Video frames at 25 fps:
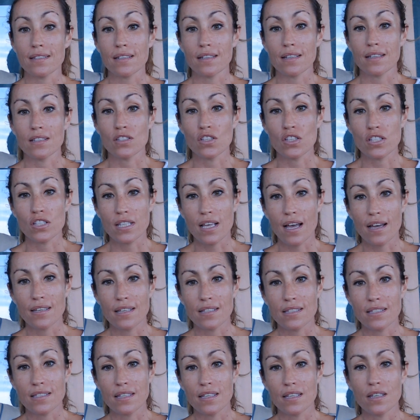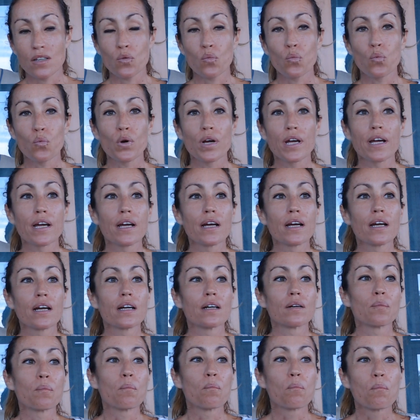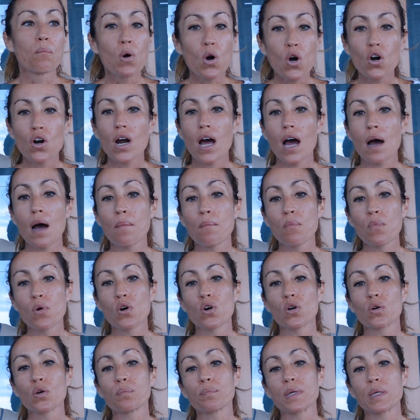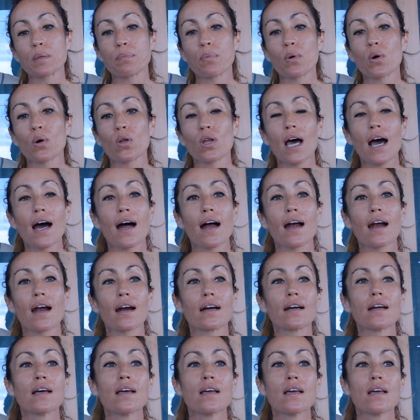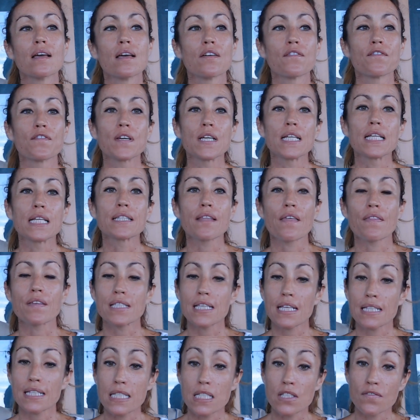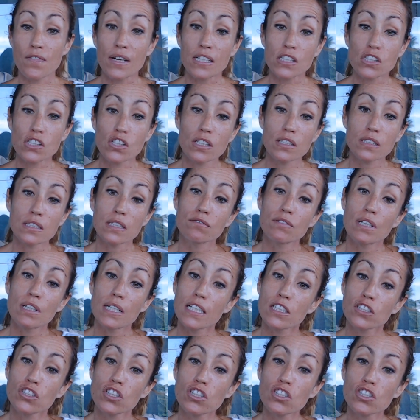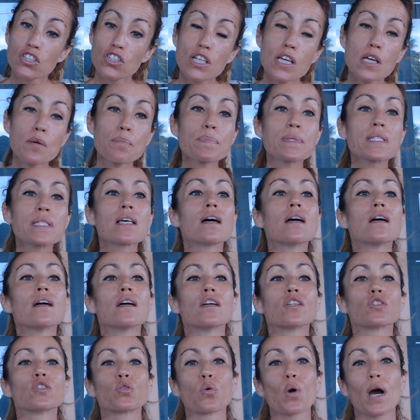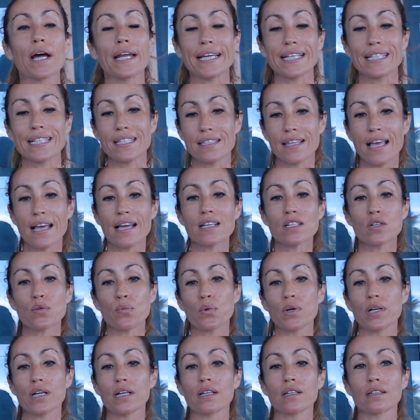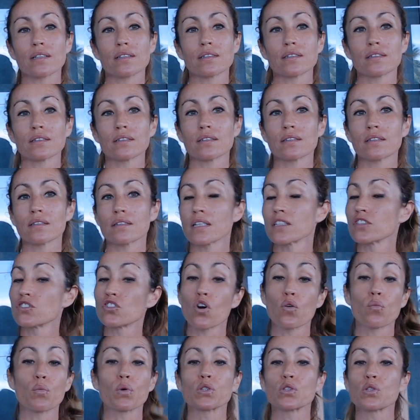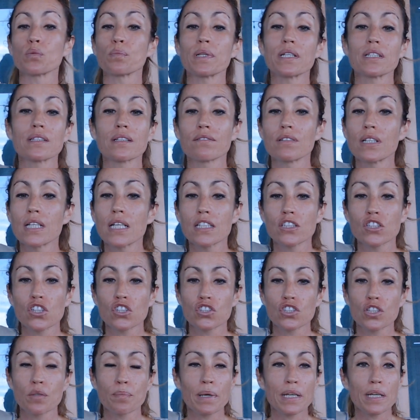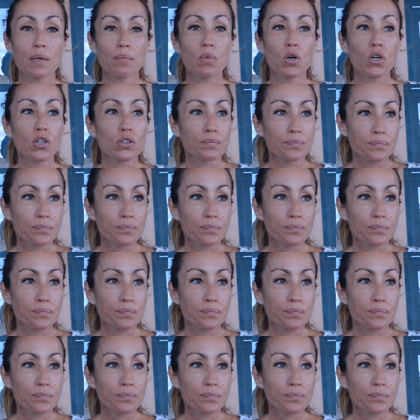in society where more and more people are feeling the dissatisfaction in the relationships to an extent where they don't want to be in the relationship anymore.